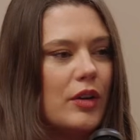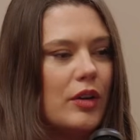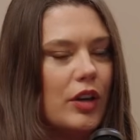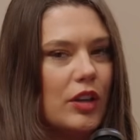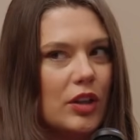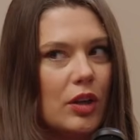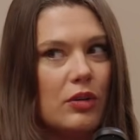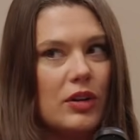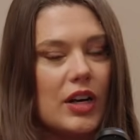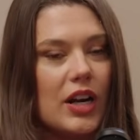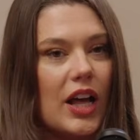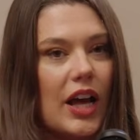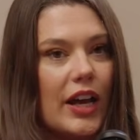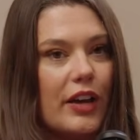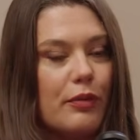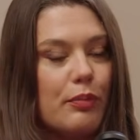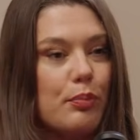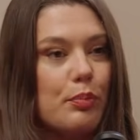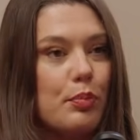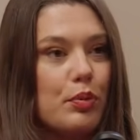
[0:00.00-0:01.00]
Ilona and
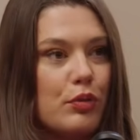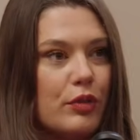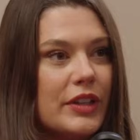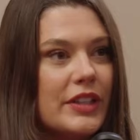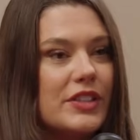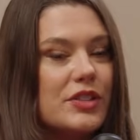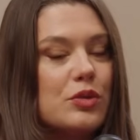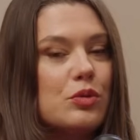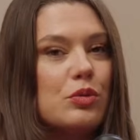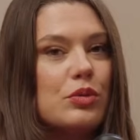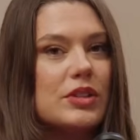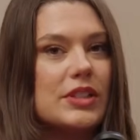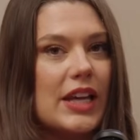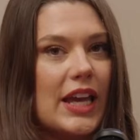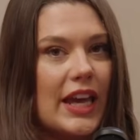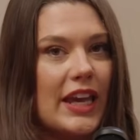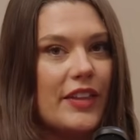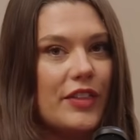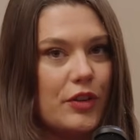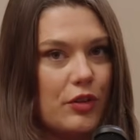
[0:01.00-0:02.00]
I, preschool to
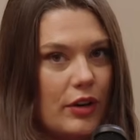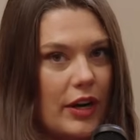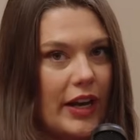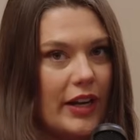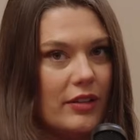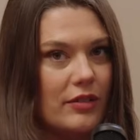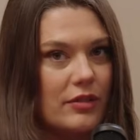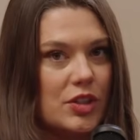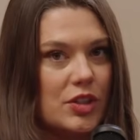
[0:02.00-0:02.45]
8th grade.